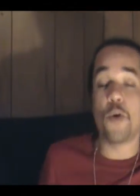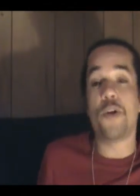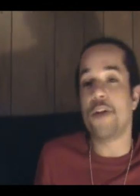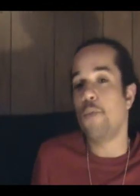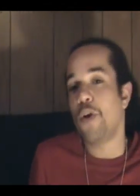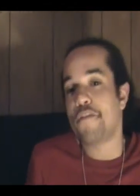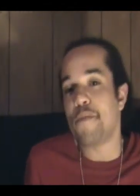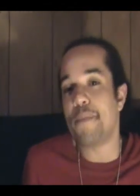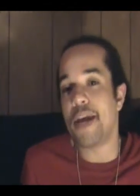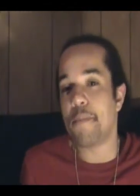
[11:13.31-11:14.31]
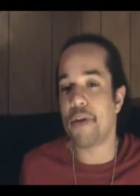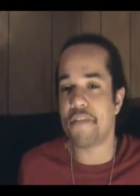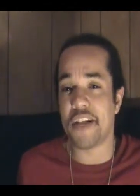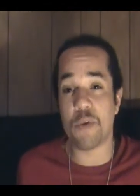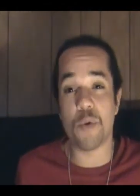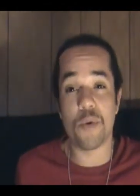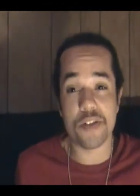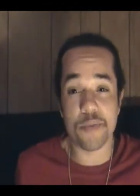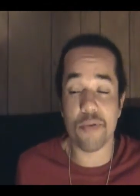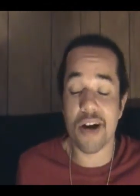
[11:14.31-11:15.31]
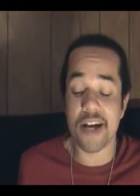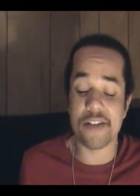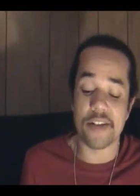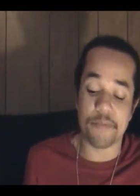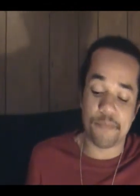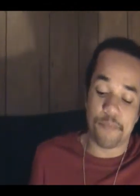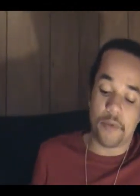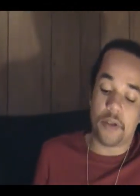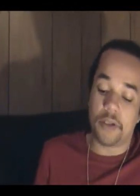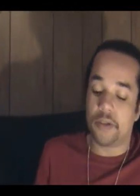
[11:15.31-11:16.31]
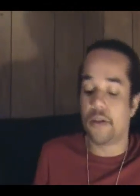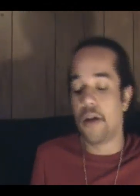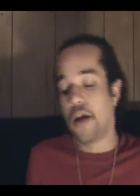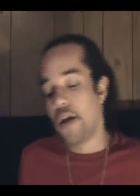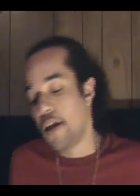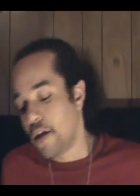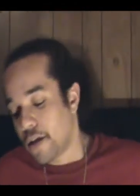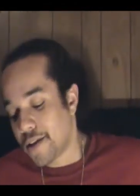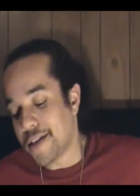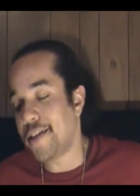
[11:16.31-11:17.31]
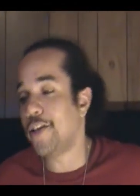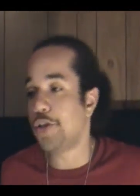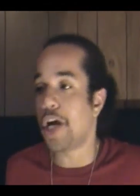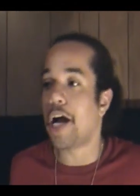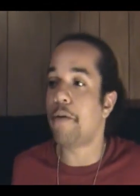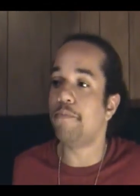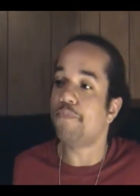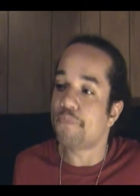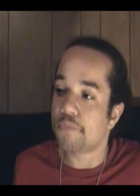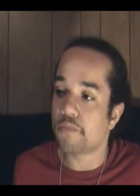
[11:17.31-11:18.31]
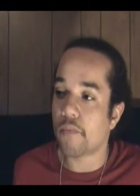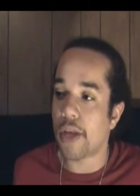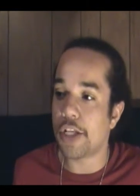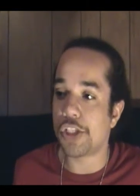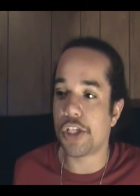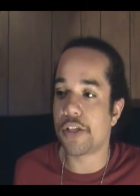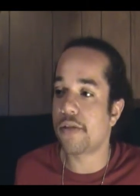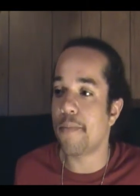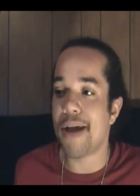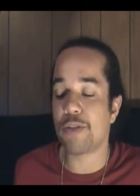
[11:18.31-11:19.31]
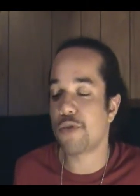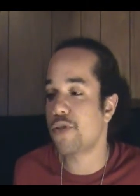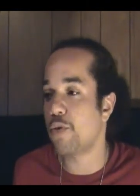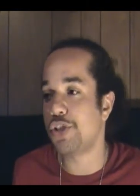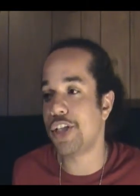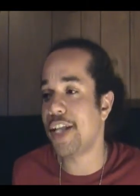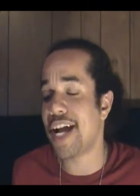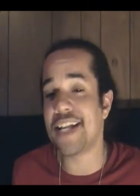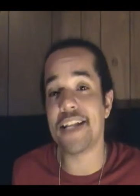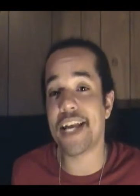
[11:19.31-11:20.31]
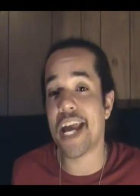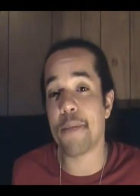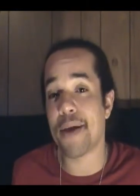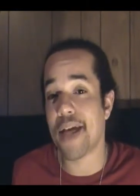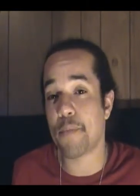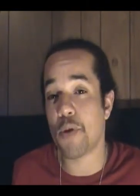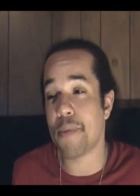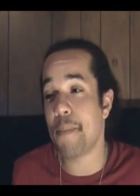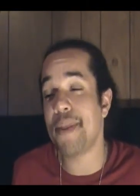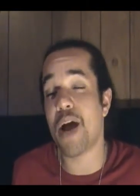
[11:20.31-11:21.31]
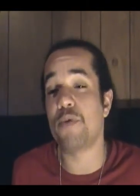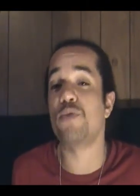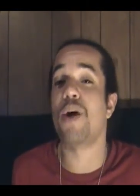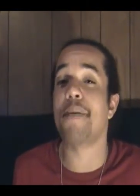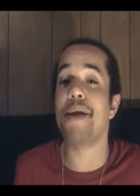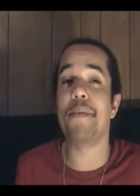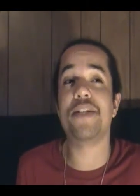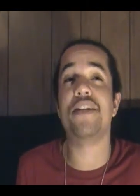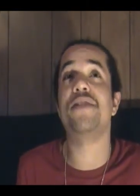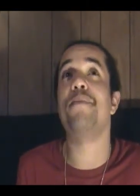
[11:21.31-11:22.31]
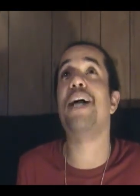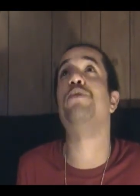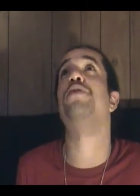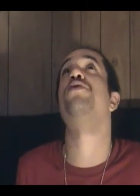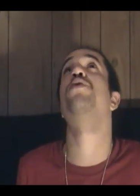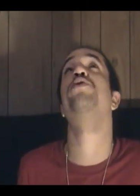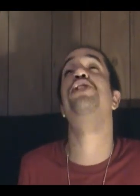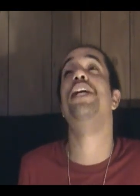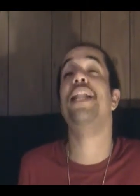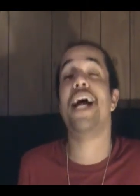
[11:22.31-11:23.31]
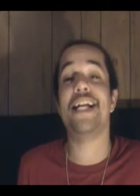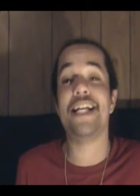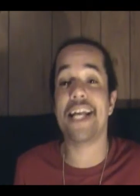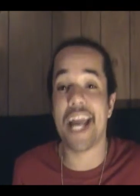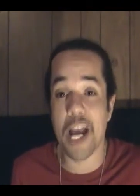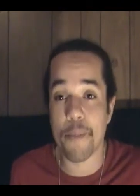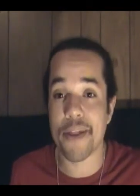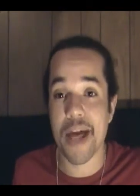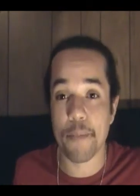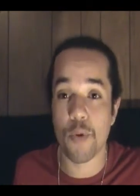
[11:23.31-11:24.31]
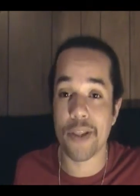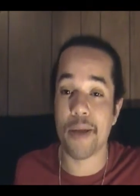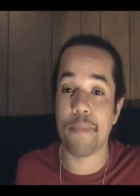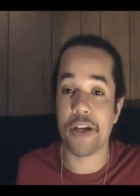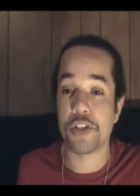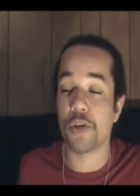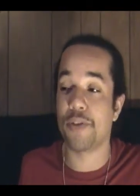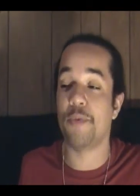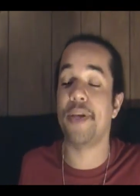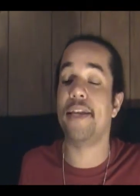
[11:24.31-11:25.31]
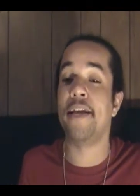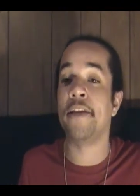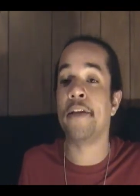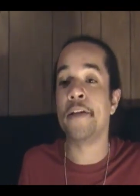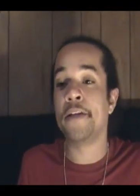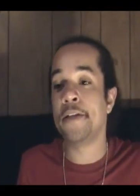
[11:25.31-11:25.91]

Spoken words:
or it didn't work for me. But if anyone was surprised and they did their job, it's just the match was so shitty that I didn't care by that point. Maybe that was why. Maybe it's because the match was so shitty that I didn't care by that point that Big Show did what he did.